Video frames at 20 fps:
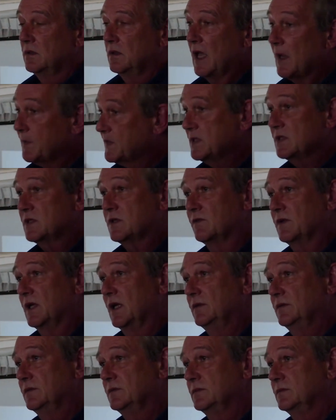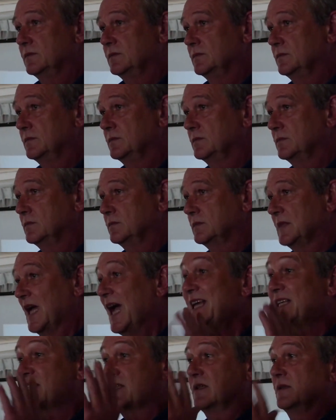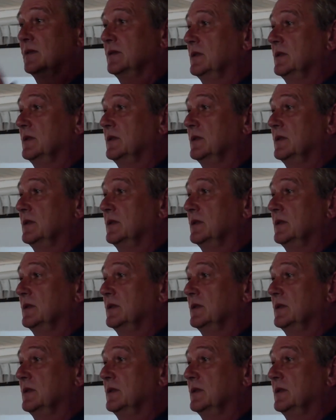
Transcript: The absence of love. Hate.